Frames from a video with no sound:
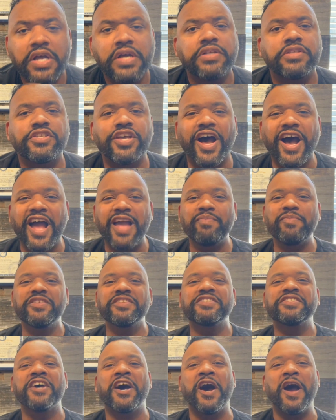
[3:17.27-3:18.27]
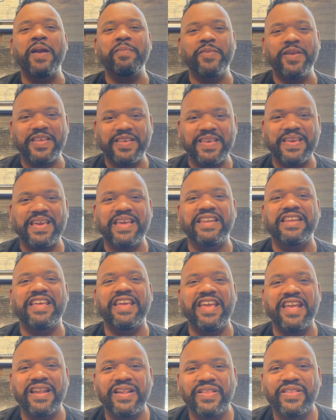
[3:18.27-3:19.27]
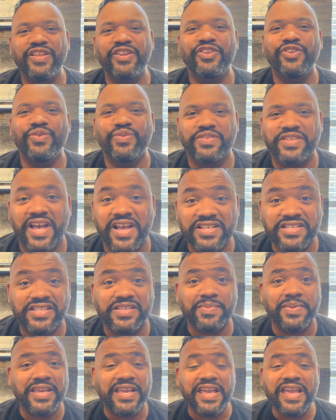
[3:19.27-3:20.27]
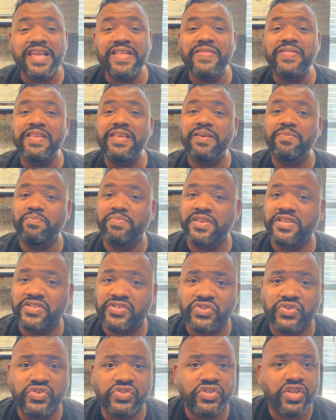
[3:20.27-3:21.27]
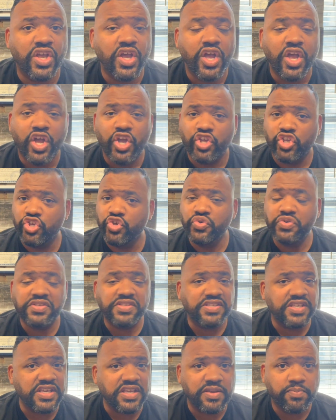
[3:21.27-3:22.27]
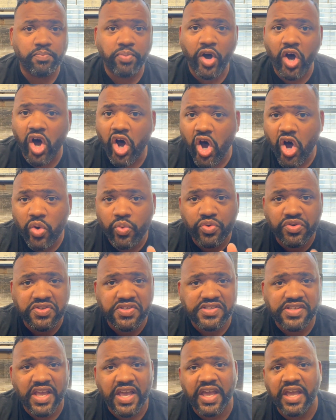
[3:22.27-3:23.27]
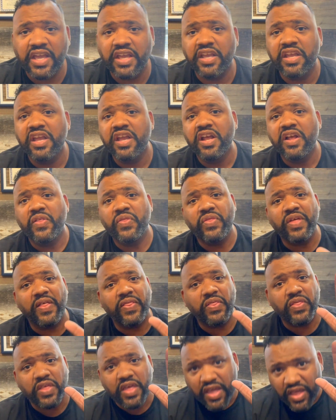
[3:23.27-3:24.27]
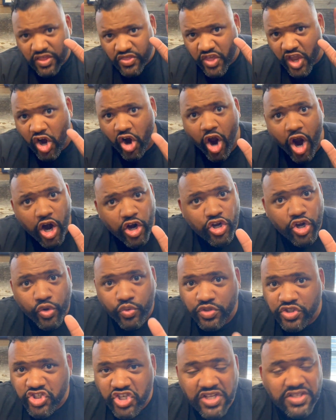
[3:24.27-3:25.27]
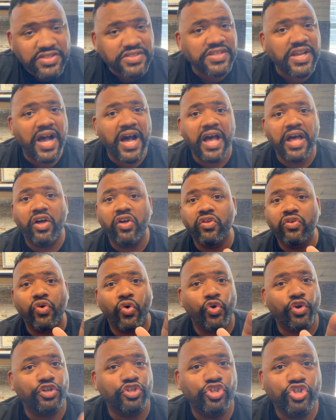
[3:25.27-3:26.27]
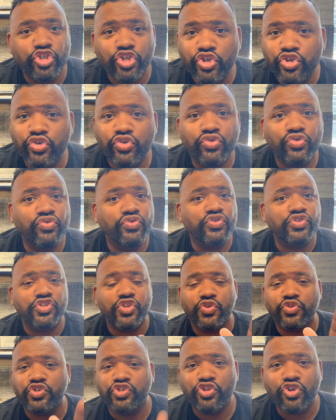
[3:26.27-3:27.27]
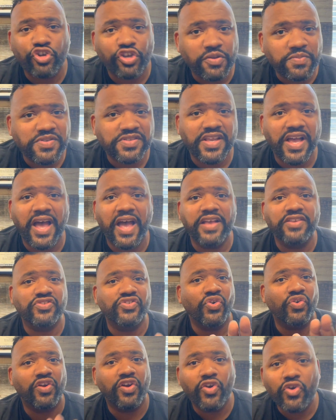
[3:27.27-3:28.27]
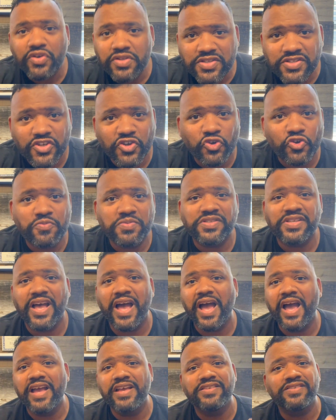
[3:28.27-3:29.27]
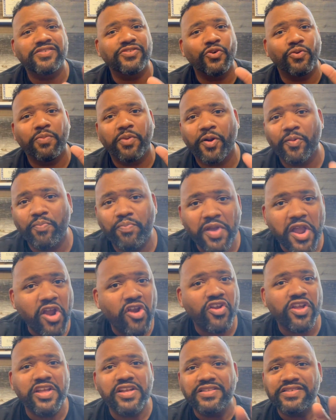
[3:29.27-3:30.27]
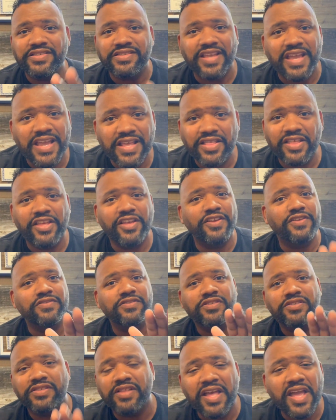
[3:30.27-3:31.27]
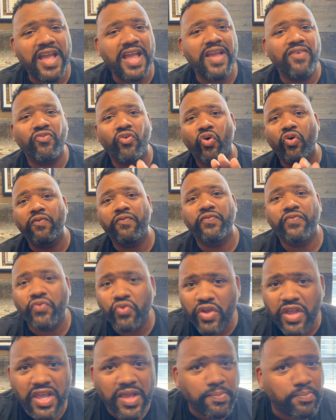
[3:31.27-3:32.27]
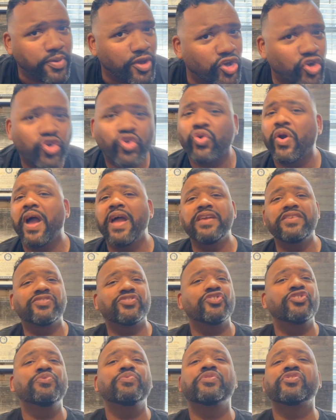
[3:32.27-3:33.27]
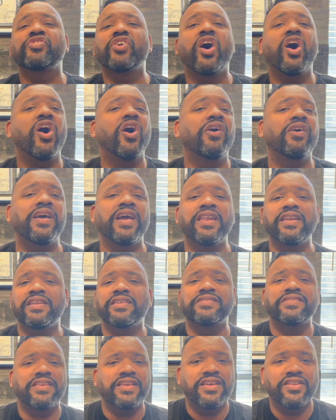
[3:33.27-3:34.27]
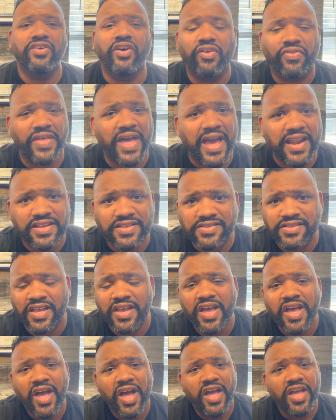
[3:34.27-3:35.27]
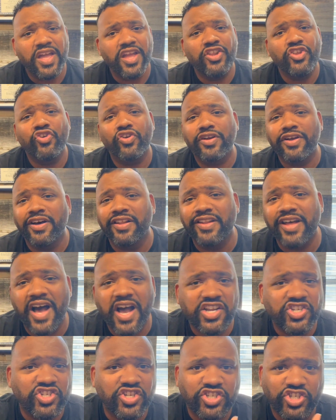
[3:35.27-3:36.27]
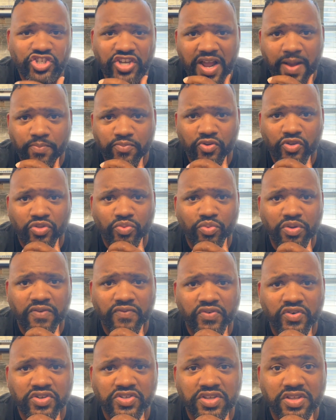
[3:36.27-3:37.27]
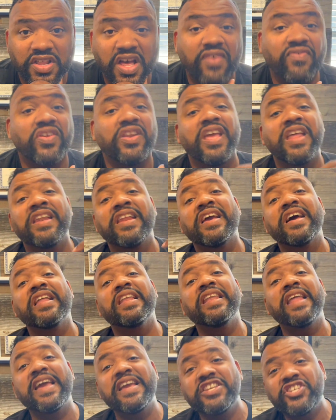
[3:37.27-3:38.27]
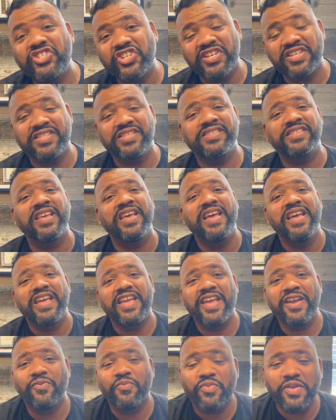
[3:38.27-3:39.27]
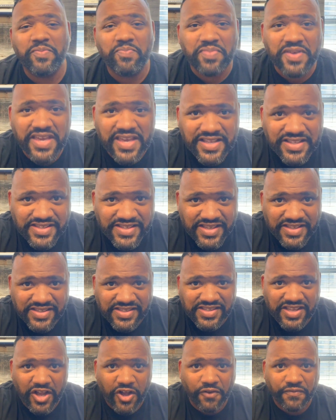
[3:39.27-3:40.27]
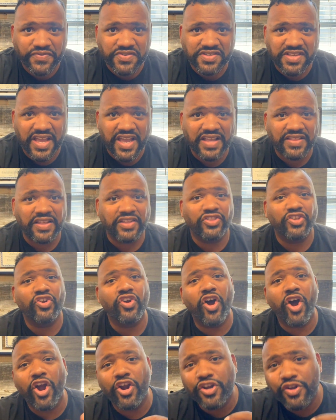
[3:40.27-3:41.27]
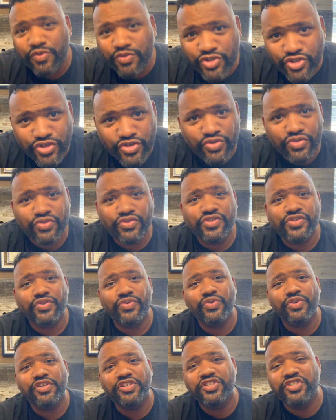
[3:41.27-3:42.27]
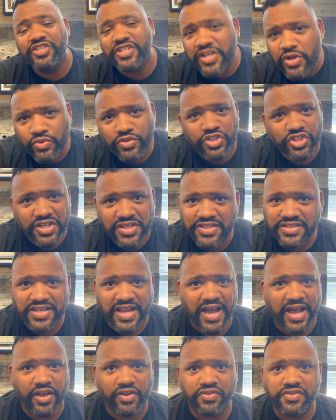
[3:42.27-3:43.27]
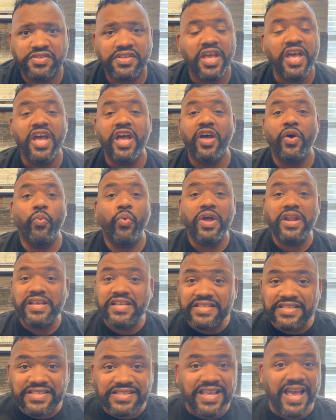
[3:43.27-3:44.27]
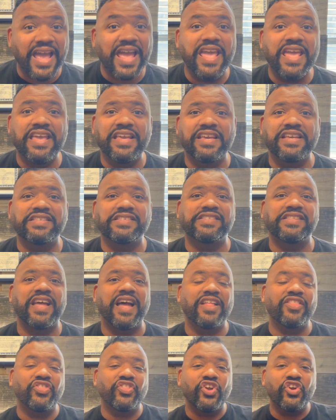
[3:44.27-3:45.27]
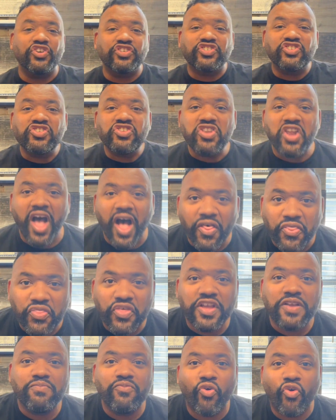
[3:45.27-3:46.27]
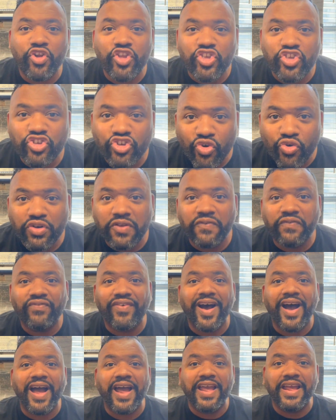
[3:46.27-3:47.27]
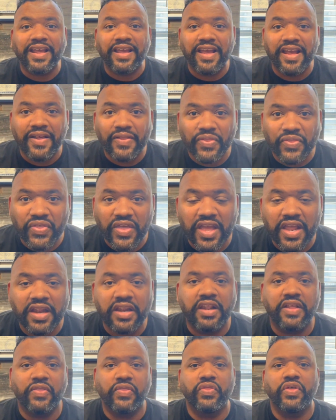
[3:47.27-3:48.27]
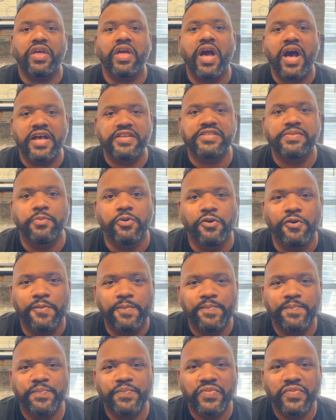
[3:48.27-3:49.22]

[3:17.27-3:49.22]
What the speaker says: Time and time again in the New Testament, in the epistles, you see Paul will say that there are no Gentile or Jews, no circumcised nor uncircumcised, no barbarian, Scythian, slave or free, but Christ who was all and is in all. That is in your Colossians chapter 3, verse 11. In Galatians, it repeats itself saying that there are no Jews or no Gentiles. What he's saying is that there is nothing more unifying than the gospel.